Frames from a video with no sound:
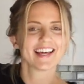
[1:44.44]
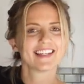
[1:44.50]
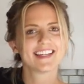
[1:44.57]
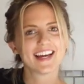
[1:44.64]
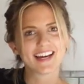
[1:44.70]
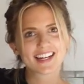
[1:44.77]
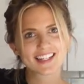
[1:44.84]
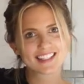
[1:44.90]

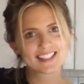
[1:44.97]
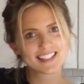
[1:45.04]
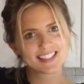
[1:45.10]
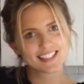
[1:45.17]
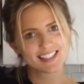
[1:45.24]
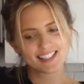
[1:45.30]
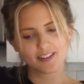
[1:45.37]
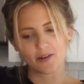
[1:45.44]

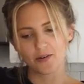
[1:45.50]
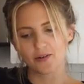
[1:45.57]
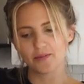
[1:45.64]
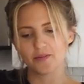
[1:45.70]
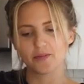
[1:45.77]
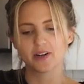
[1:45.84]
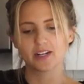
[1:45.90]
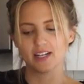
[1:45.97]
Next,
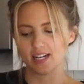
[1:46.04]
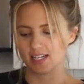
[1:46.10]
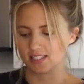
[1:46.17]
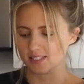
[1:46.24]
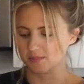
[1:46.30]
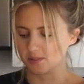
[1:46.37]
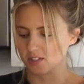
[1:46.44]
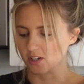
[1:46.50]
we're gonna add
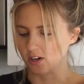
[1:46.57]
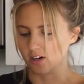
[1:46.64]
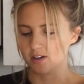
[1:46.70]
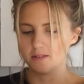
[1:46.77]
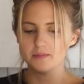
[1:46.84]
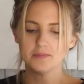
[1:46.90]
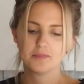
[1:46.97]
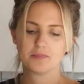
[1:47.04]
some
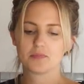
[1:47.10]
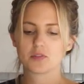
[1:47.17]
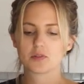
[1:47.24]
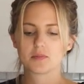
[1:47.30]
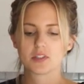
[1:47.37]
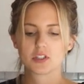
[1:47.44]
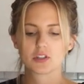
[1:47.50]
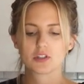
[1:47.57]
salt. So
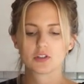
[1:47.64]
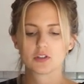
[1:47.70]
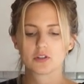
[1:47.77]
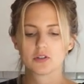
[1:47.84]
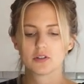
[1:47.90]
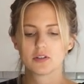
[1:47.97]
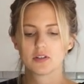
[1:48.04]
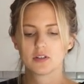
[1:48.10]
I'm gonna do
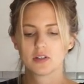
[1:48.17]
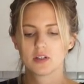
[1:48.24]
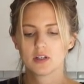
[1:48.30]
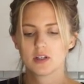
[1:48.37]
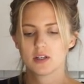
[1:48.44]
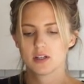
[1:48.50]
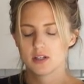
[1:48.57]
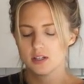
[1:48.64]

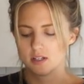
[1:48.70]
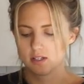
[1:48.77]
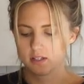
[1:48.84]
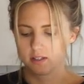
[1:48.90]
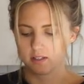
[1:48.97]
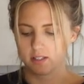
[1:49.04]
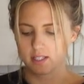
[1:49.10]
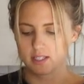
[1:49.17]

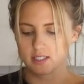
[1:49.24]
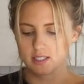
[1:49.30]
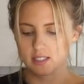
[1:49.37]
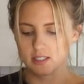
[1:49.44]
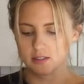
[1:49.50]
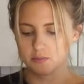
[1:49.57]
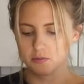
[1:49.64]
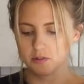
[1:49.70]
a 1.5
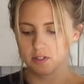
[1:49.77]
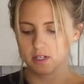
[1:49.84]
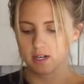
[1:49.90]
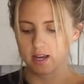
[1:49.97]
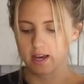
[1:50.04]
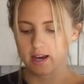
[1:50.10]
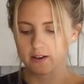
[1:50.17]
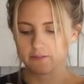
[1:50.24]
teaspoons
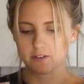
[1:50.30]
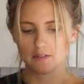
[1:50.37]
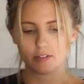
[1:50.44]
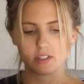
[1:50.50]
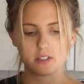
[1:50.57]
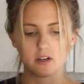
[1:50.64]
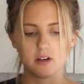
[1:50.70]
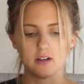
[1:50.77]
of
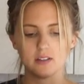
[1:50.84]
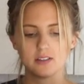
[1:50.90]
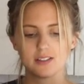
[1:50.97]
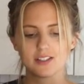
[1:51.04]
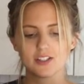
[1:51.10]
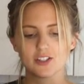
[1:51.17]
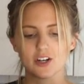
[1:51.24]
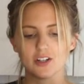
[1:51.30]
salt.
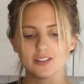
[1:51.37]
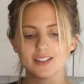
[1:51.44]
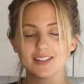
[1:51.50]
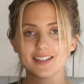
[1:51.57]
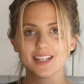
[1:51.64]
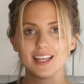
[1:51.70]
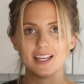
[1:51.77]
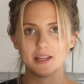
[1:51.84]
Salt
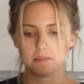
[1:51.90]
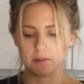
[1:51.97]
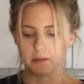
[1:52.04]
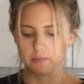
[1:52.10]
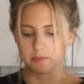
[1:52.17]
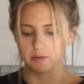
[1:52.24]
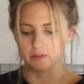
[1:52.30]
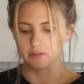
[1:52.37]
is key,
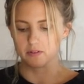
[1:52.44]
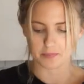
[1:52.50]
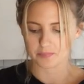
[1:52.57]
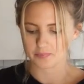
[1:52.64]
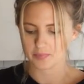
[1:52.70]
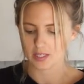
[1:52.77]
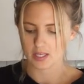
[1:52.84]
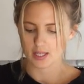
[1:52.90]
people.
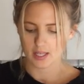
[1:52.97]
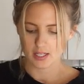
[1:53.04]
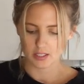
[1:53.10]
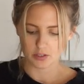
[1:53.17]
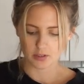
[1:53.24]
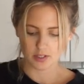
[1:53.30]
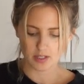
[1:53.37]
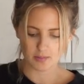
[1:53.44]

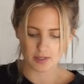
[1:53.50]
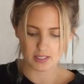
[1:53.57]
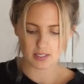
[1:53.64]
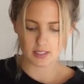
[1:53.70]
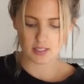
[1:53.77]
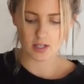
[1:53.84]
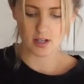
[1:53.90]
So we're gonna mix this